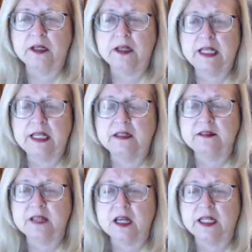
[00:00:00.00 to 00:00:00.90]
he
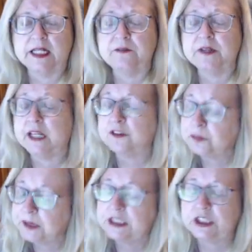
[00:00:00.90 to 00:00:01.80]
is giving a
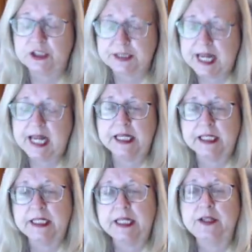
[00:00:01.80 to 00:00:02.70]
speech today
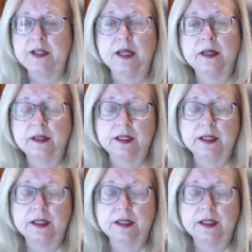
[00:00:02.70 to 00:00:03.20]
in Kenya.